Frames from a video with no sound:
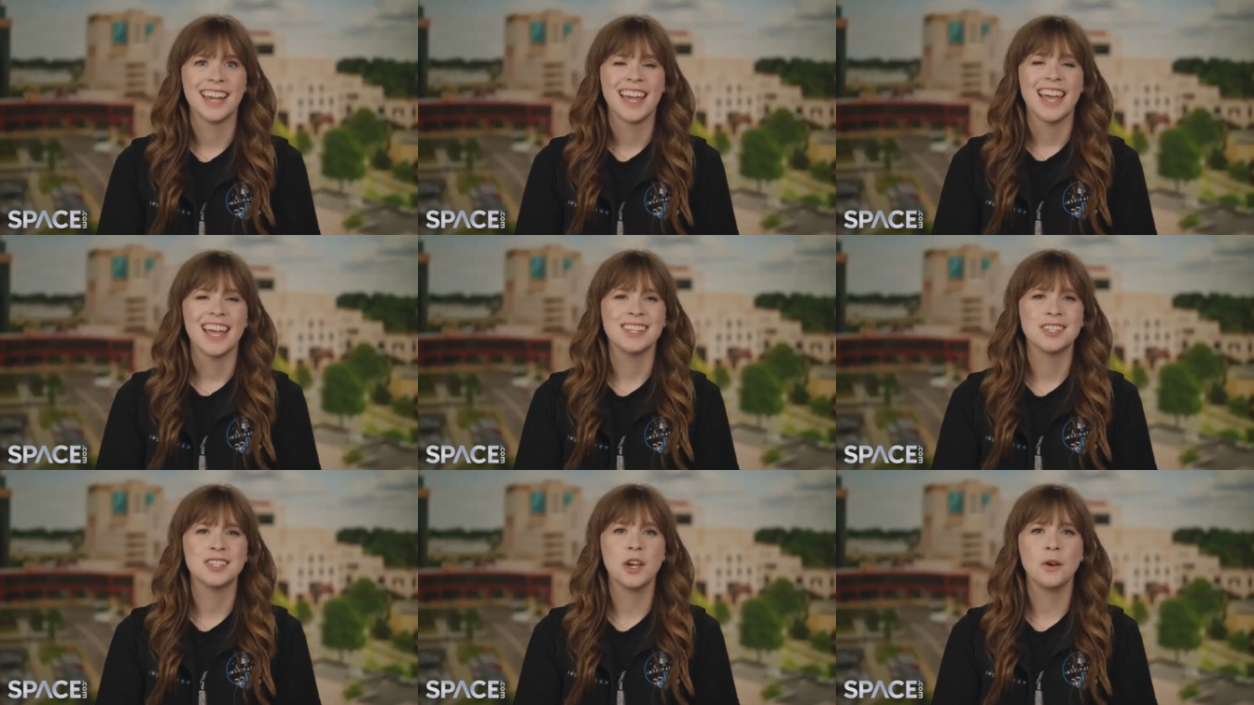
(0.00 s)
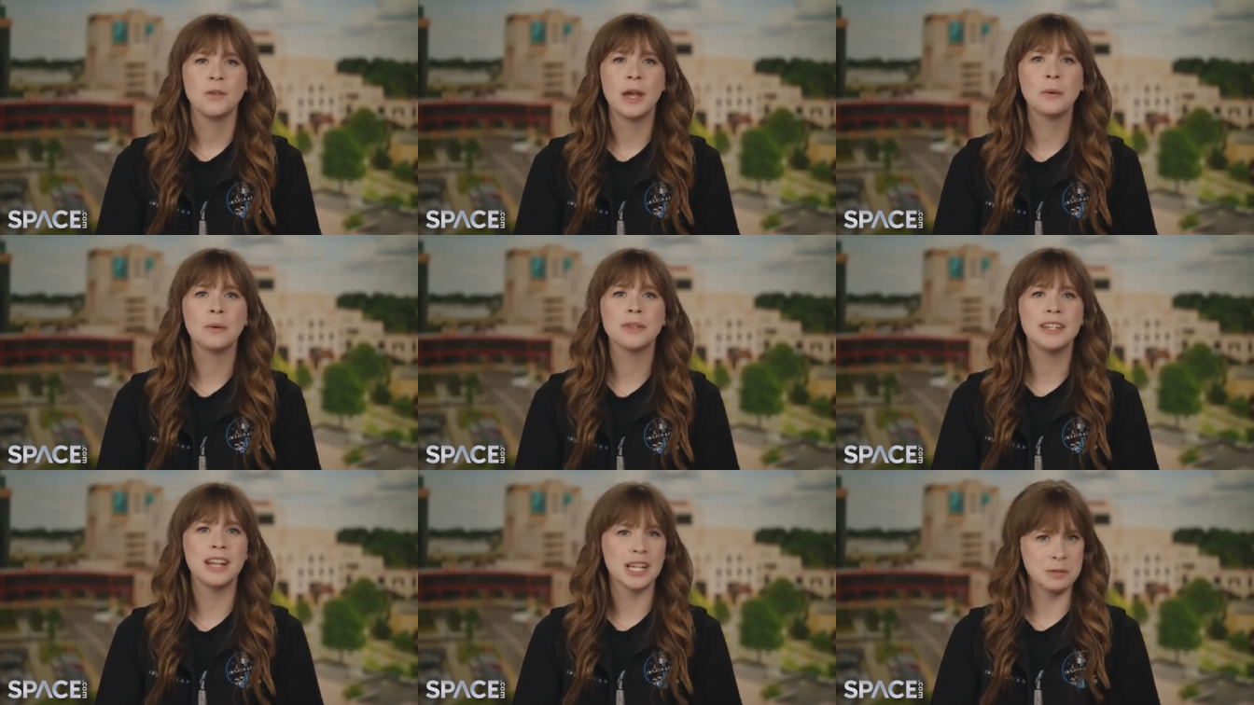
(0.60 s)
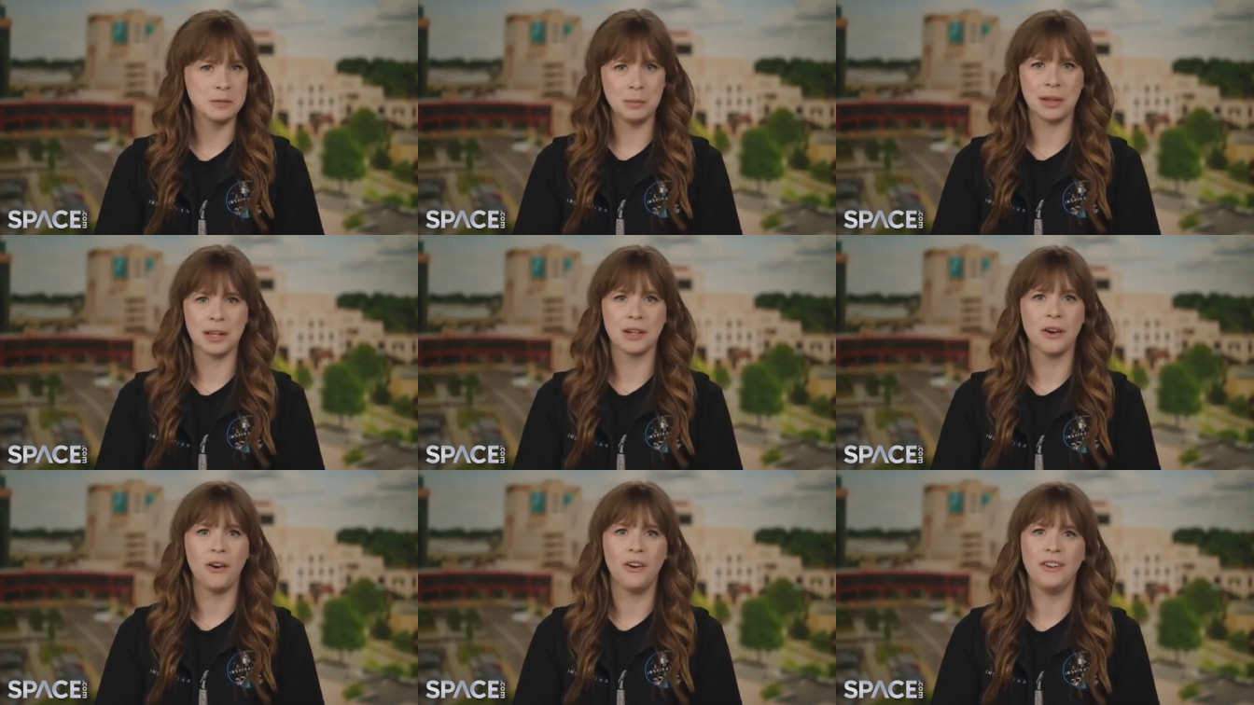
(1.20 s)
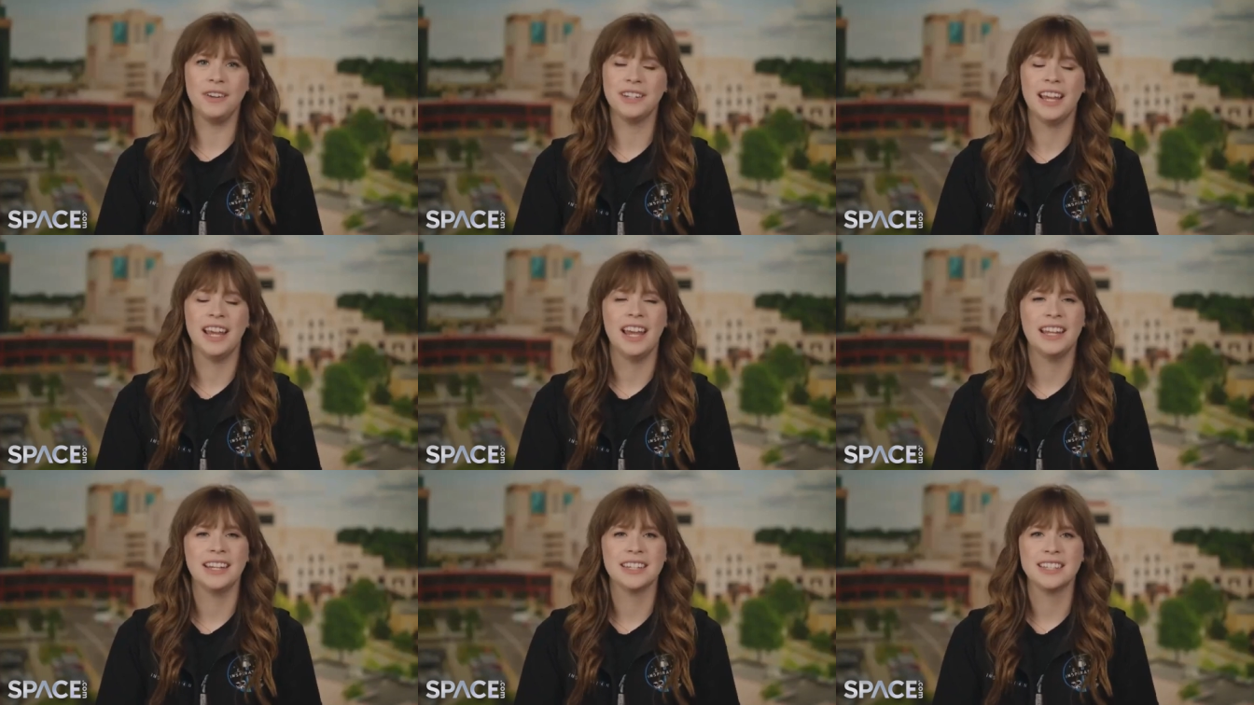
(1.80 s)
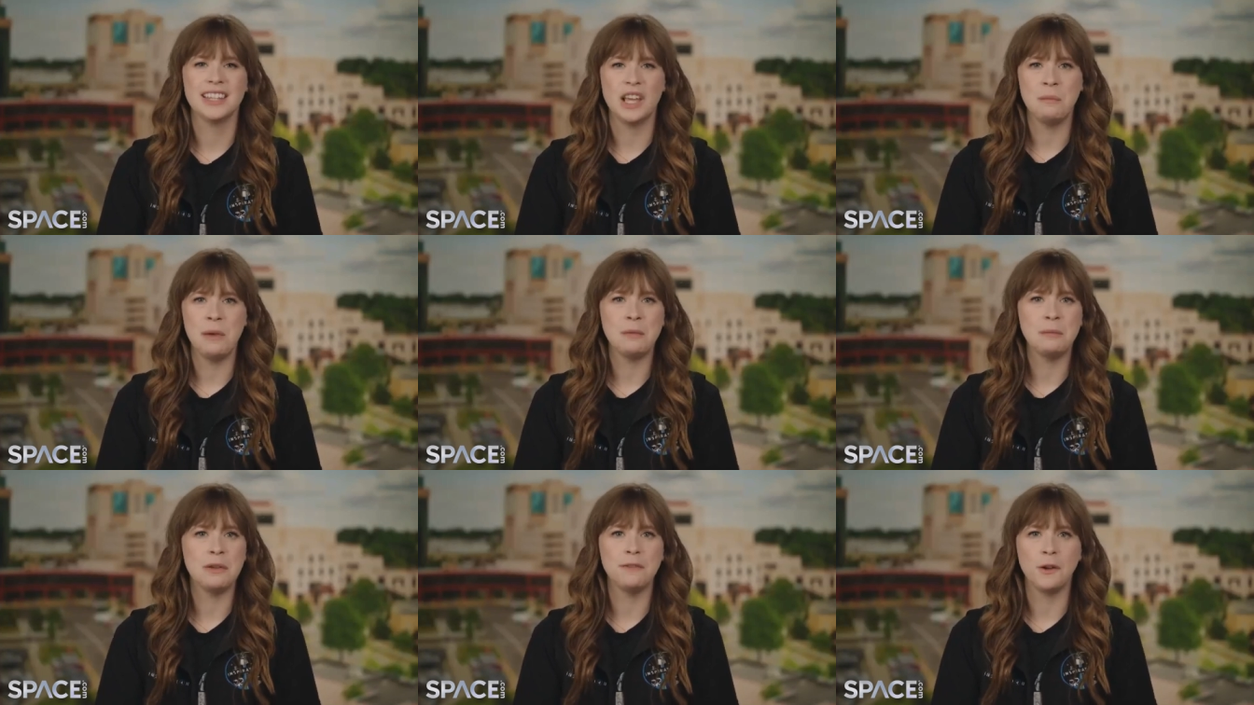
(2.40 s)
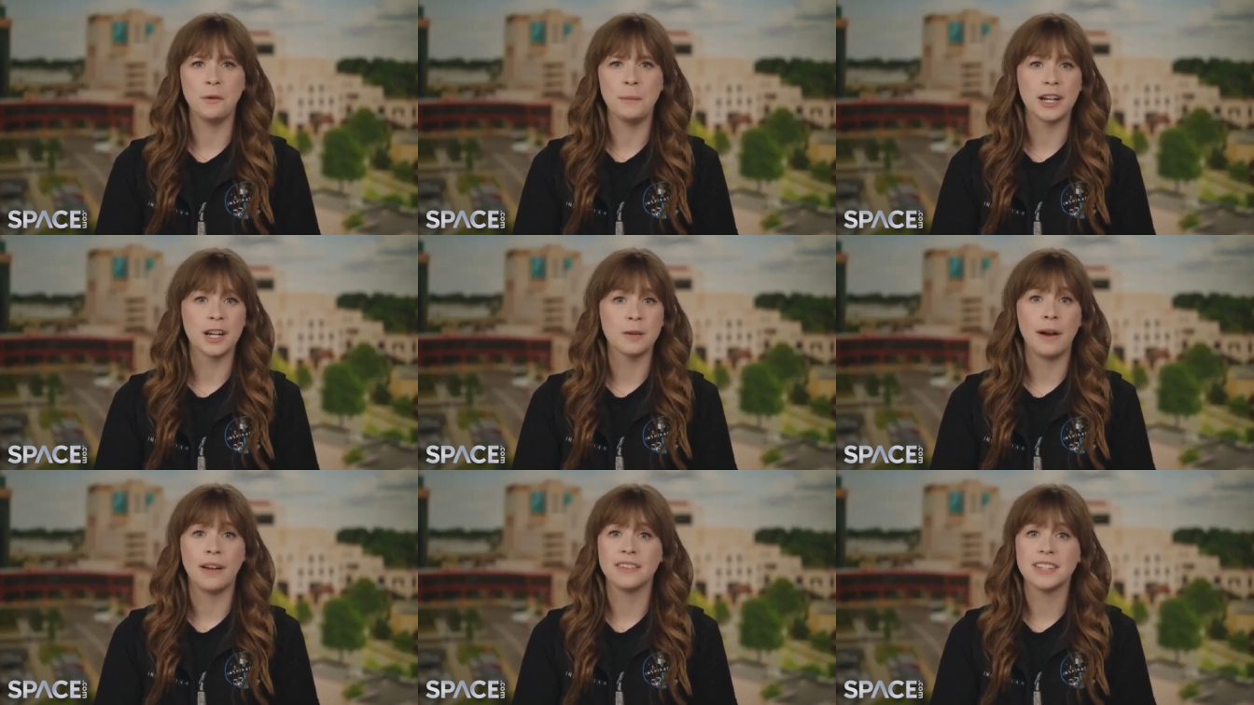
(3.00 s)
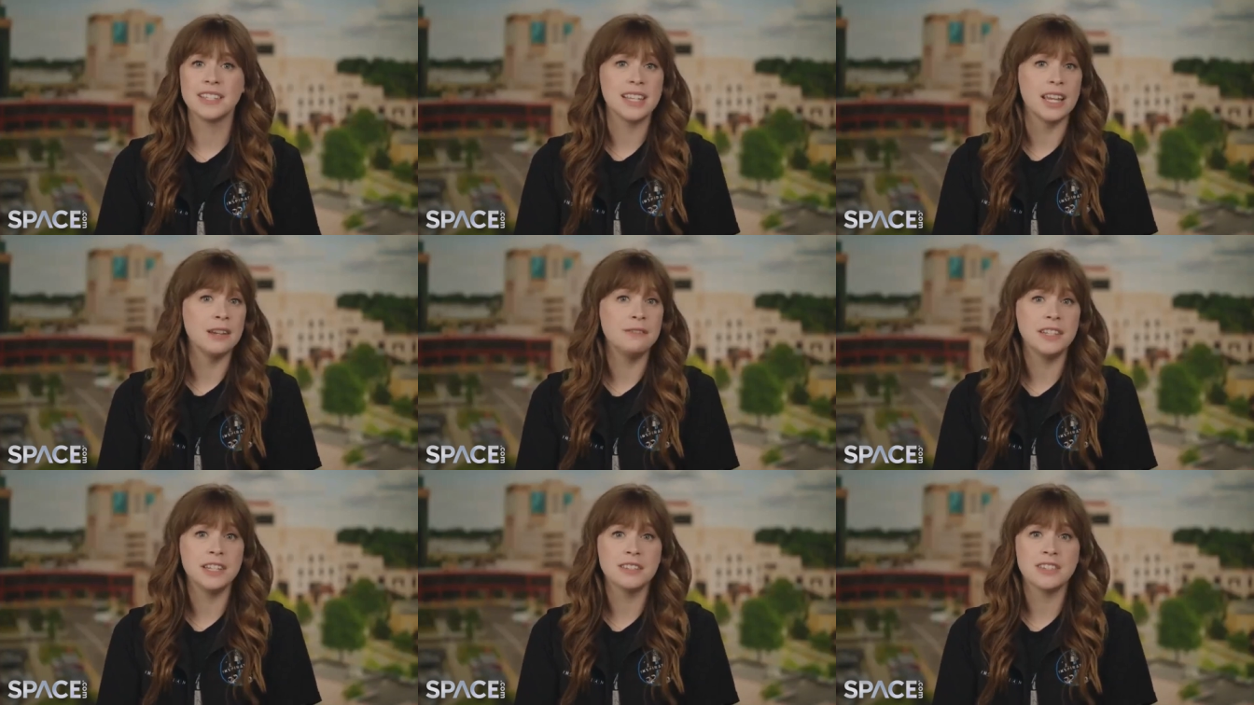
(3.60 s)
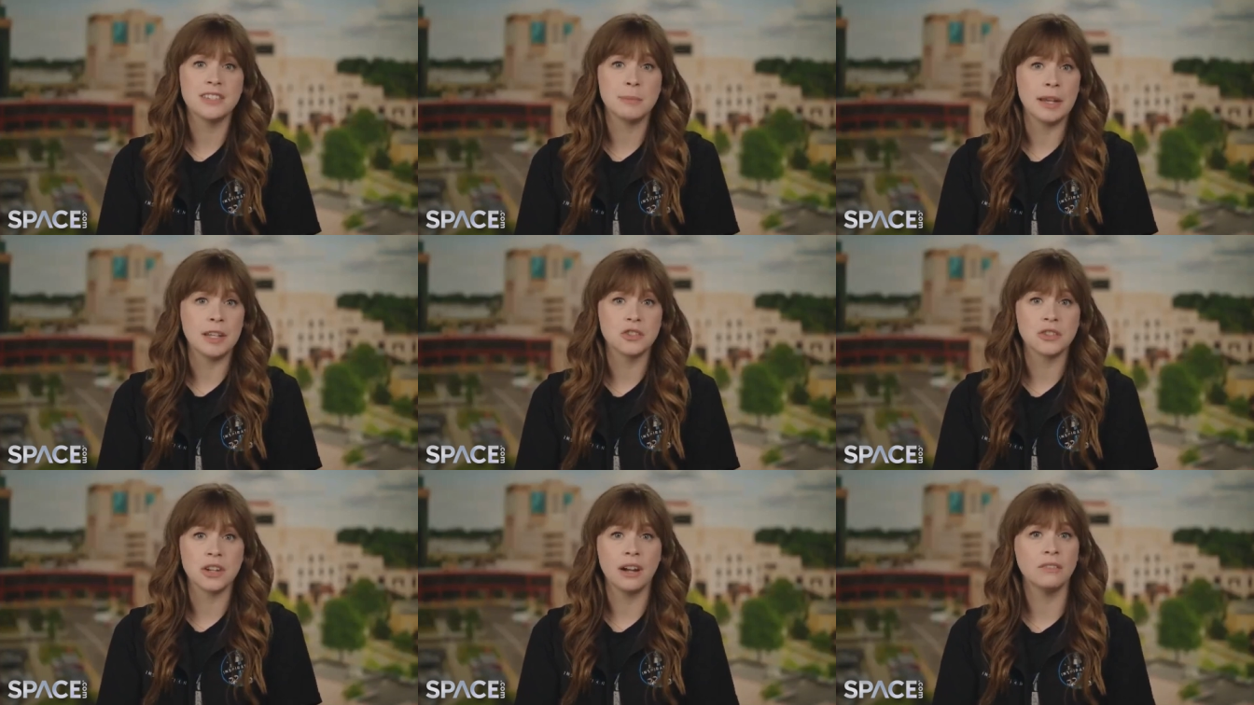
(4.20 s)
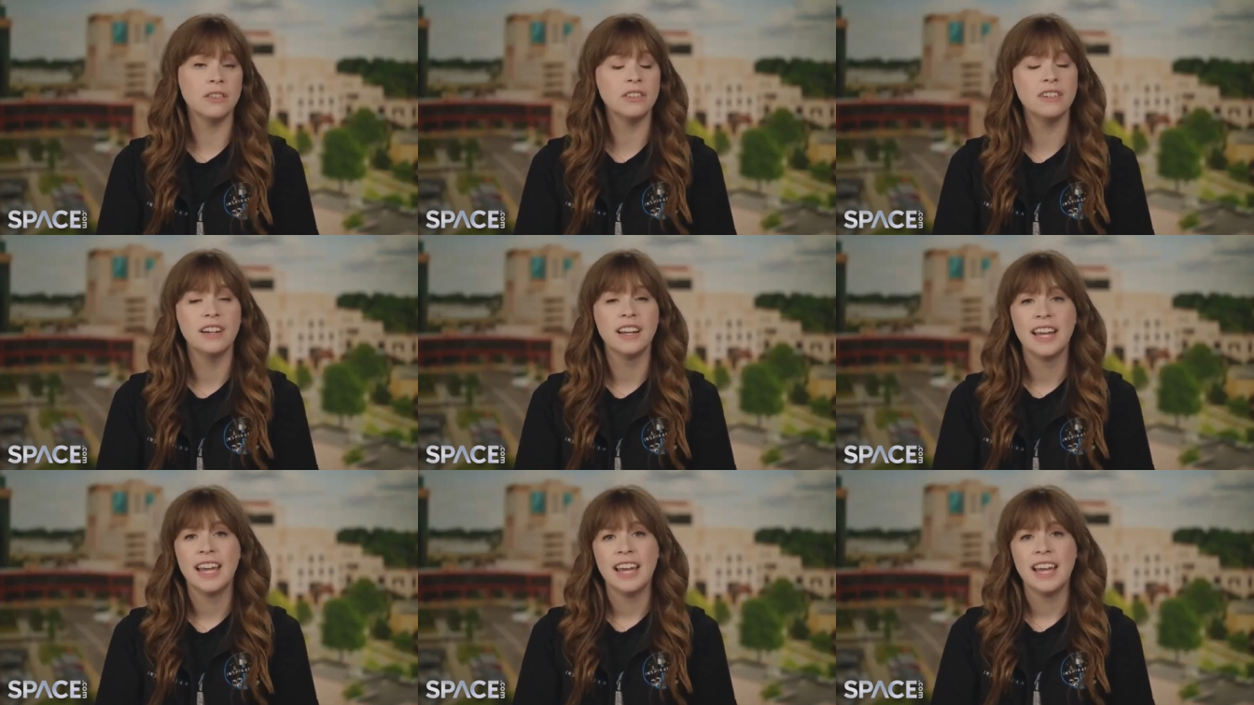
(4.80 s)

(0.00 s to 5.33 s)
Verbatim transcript: Oh, wow. And so they were the next people I called, and they made me feel better about the safety of space travel.